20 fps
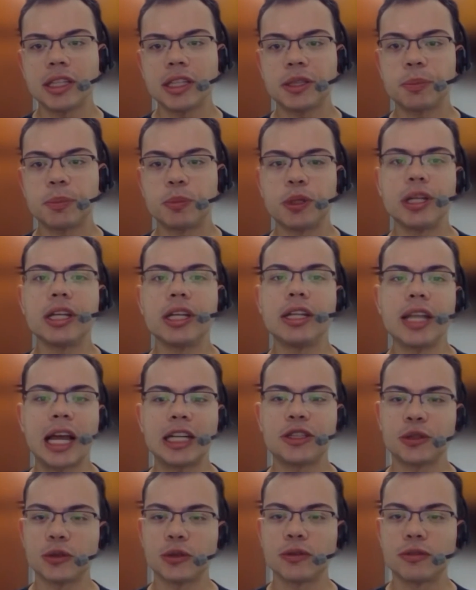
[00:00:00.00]
is pretty
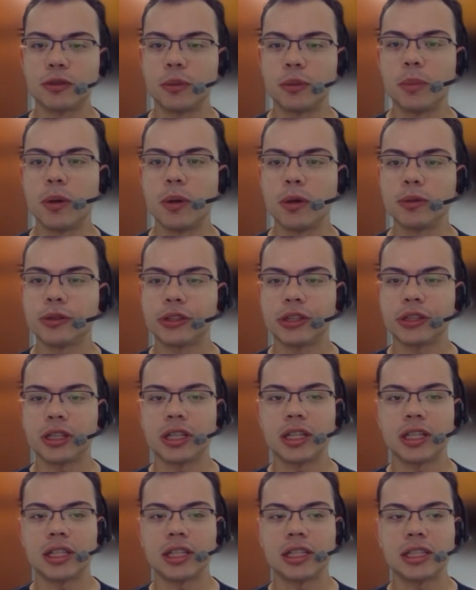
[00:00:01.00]
natural for most
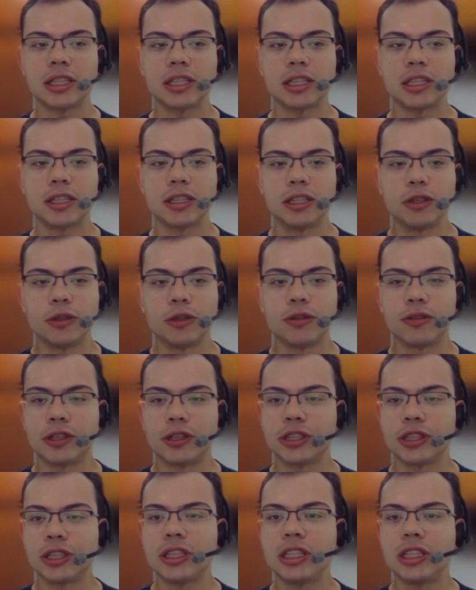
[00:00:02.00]

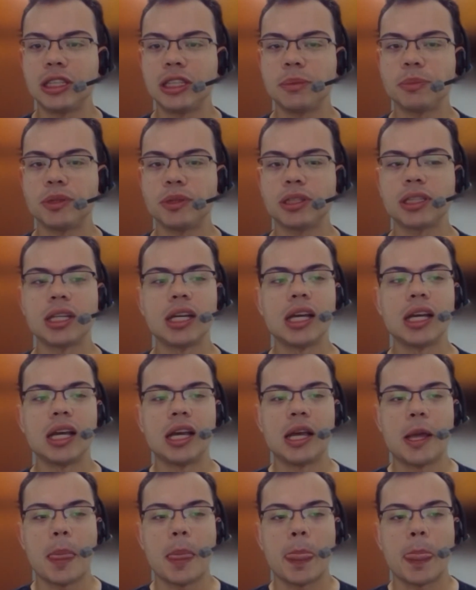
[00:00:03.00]
university teams.
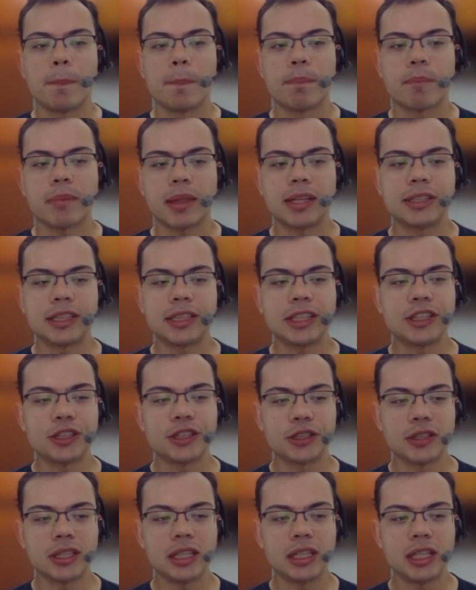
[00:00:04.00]

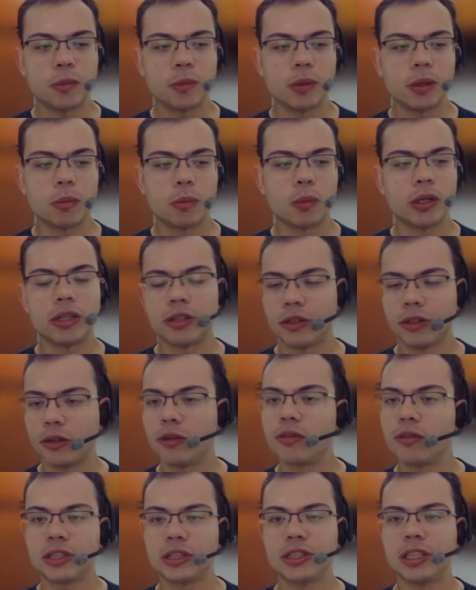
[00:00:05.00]
Essentially, when we are in
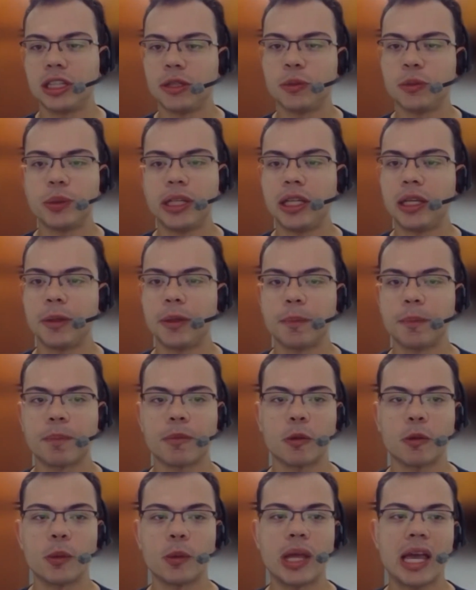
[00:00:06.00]
university, we
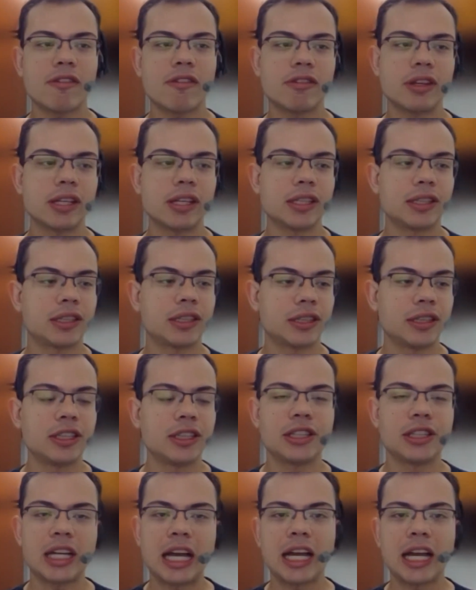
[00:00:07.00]
have this
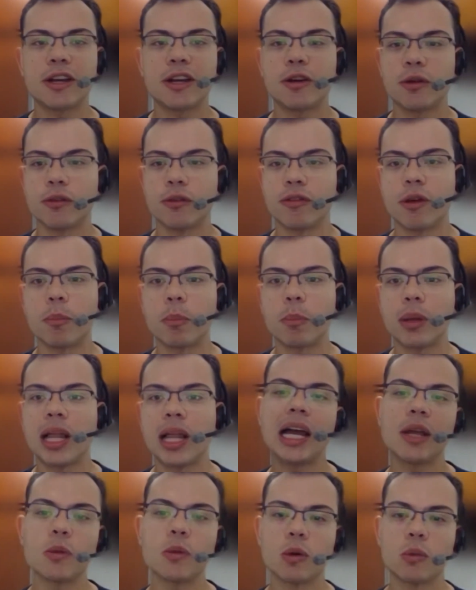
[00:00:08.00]
desire of
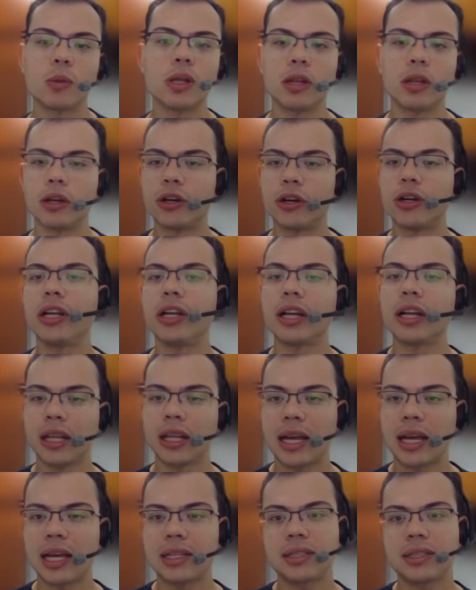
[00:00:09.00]
applying what we learn in
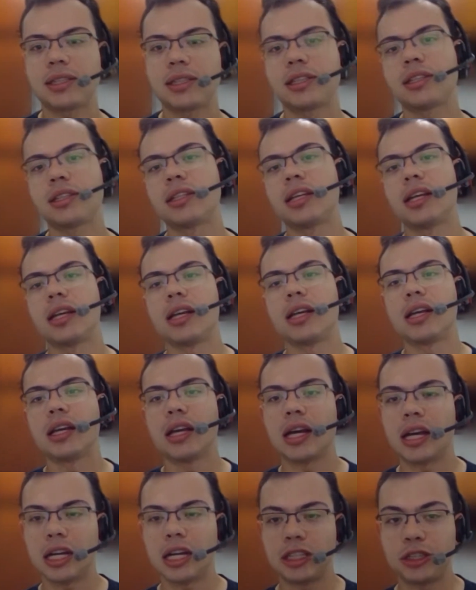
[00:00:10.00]
class
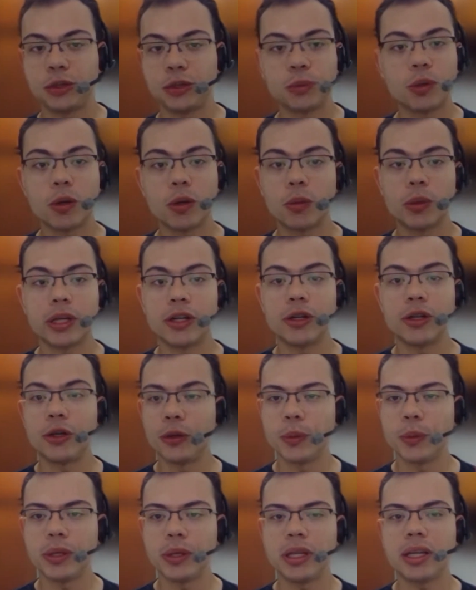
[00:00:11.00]
to what we are
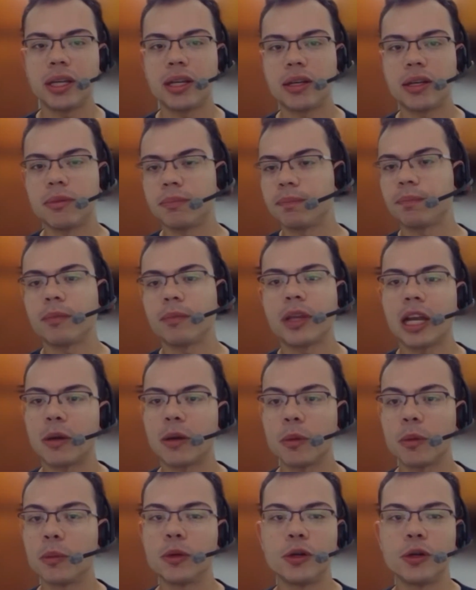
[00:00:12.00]
doing. And there
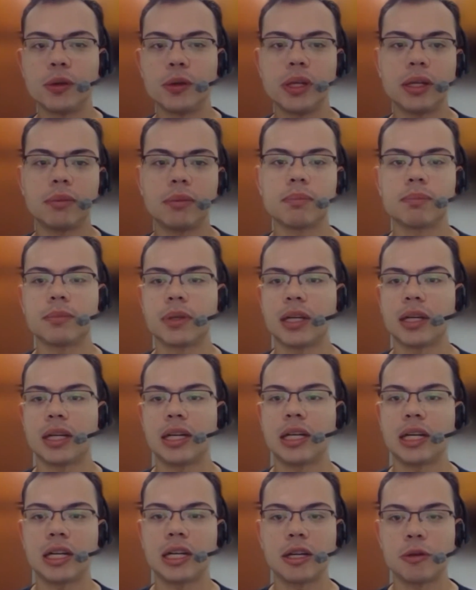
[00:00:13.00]
we
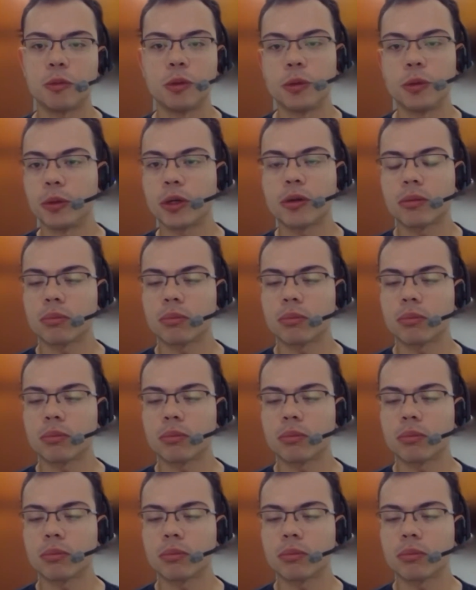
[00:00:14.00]
were